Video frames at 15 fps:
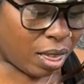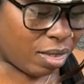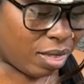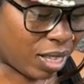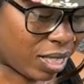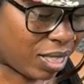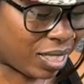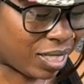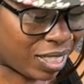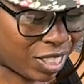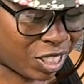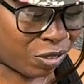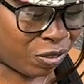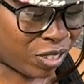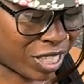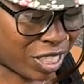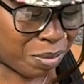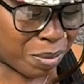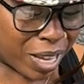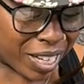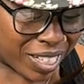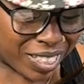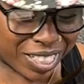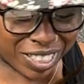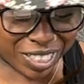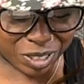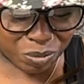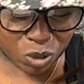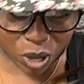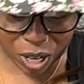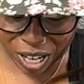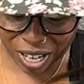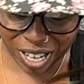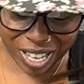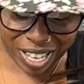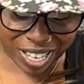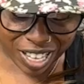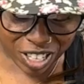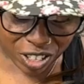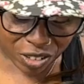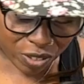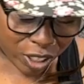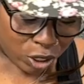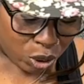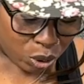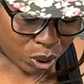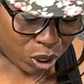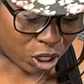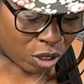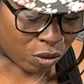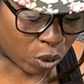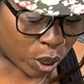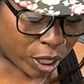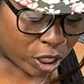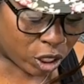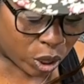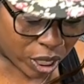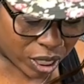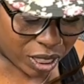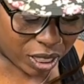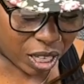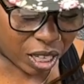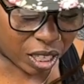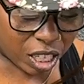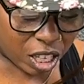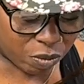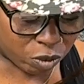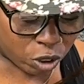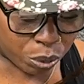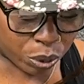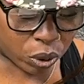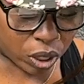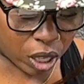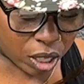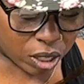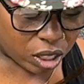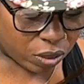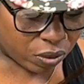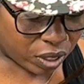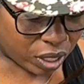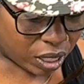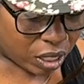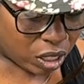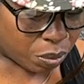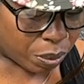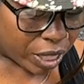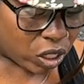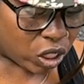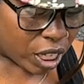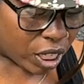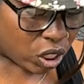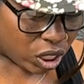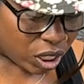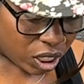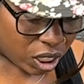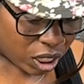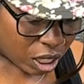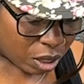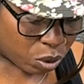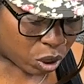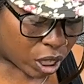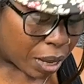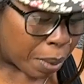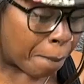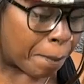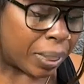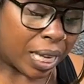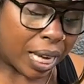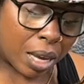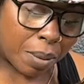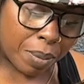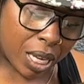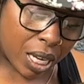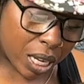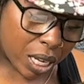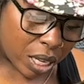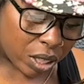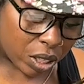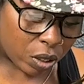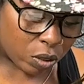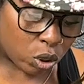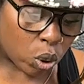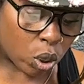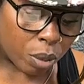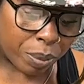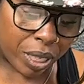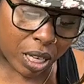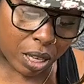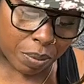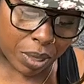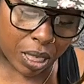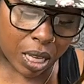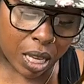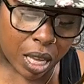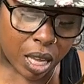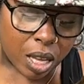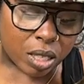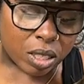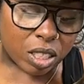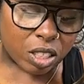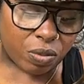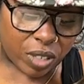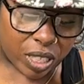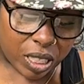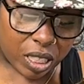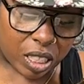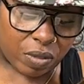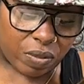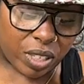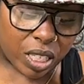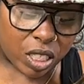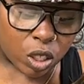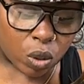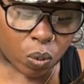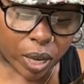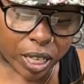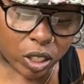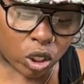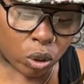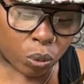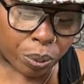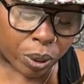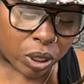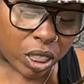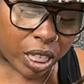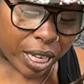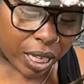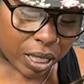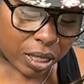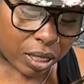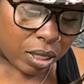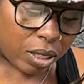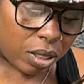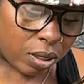This is a defense mechanism where individuals avoid addressing uncomfortable thoughts and feelings by changing the subject, blaming others, or becoming defensive. It's a way to protect